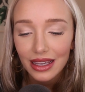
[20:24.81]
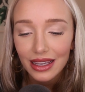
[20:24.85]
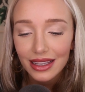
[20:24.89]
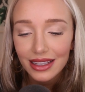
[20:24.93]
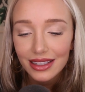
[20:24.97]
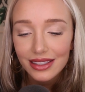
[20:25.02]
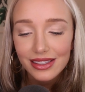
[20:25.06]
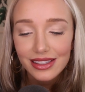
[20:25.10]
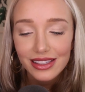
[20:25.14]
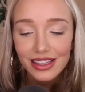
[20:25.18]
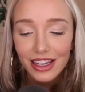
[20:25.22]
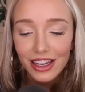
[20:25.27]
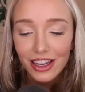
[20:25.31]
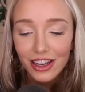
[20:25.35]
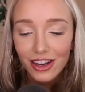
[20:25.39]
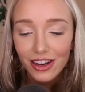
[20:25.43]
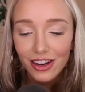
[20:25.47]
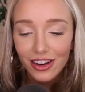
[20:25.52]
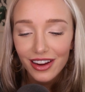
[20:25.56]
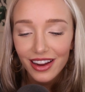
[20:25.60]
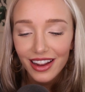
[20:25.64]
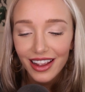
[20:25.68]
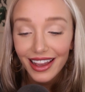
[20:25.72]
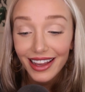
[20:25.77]
is
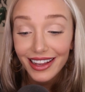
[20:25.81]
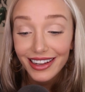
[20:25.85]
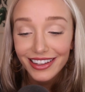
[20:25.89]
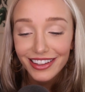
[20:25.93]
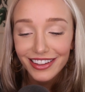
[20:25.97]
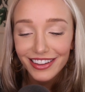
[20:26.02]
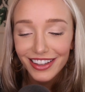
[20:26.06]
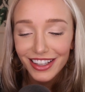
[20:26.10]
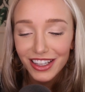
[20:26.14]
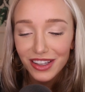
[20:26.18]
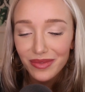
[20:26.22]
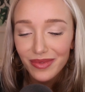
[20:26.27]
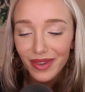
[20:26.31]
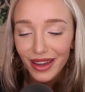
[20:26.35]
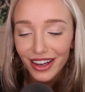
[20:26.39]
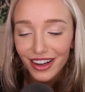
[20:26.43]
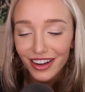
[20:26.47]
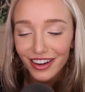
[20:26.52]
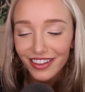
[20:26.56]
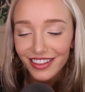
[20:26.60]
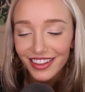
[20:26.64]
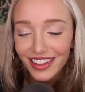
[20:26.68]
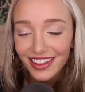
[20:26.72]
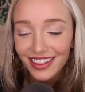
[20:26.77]
there anything
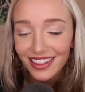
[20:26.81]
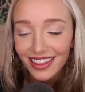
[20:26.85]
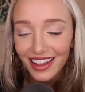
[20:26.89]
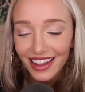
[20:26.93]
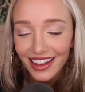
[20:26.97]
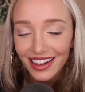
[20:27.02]
better than